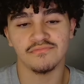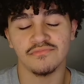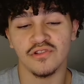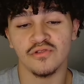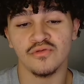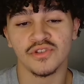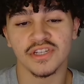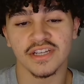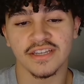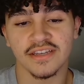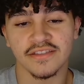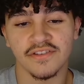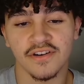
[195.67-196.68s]
Lelouch
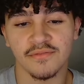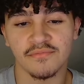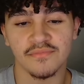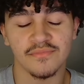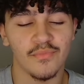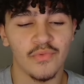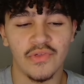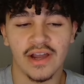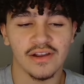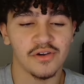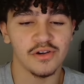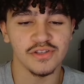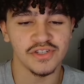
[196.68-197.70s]
Kingdom.
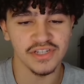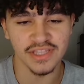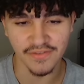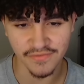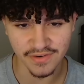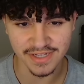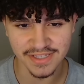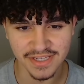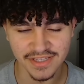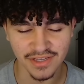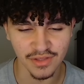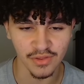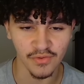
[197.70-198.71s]
That country never
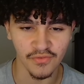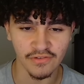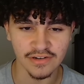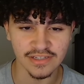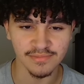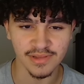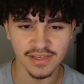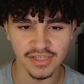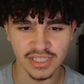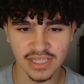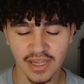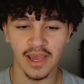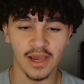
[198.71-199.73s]
existed in the first
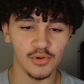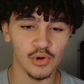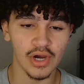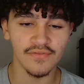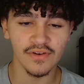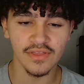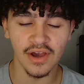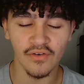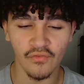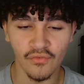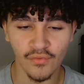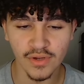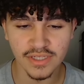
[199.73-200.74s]
place, and whoever that
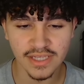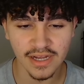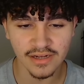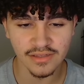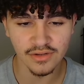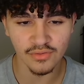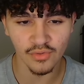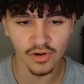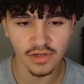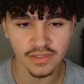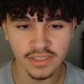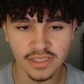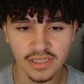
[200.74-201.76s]
voice actor
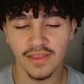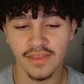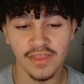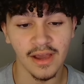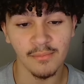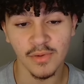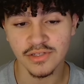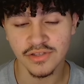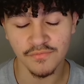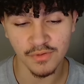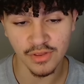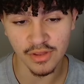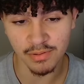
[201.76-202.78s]
was, that must have
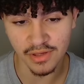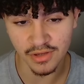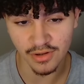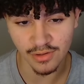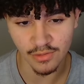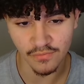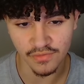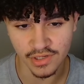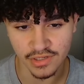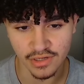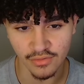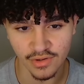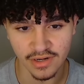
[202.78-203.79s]
been the pinnacle of their
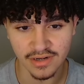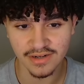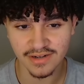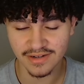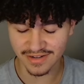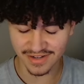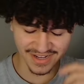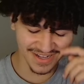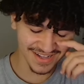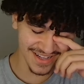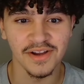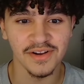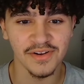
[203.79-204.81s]
career.
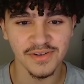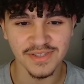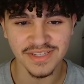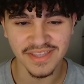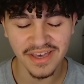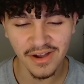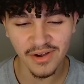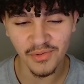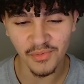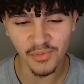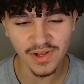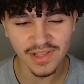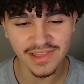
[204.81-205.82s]
Because that
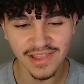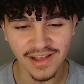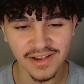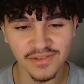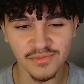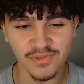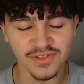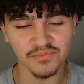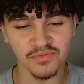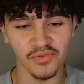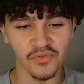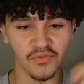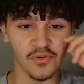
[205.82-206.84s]
one line was
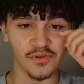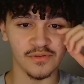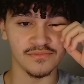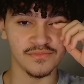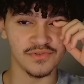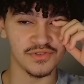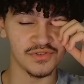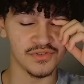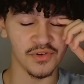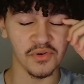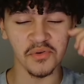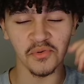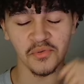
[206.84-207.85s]
performed
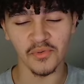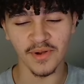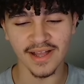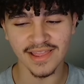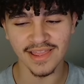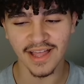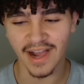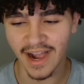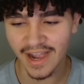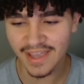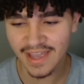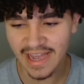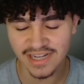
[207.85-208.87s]
so well,
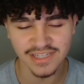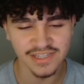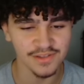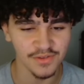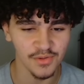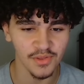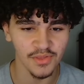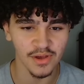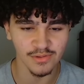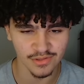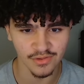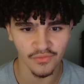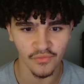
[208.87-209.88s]
I actually thought that
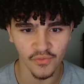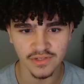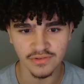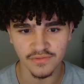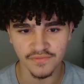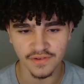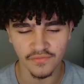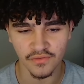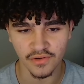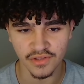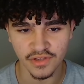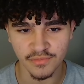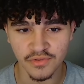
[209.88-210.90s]
was the voice reveal for
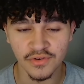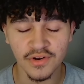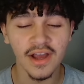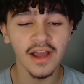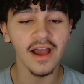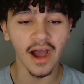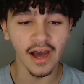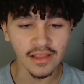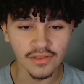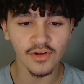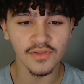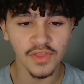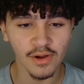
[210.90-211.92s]
Emu, and I
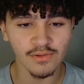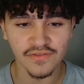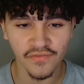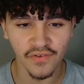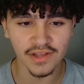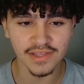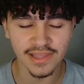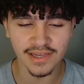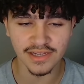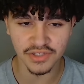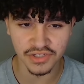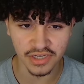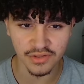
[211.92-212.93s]
thought that was finally a
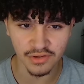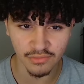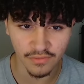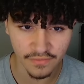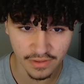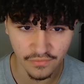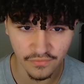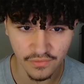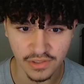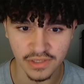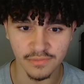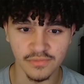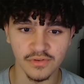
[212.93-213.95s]
gender reveal for
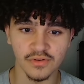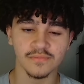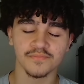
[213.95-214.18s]
Emu.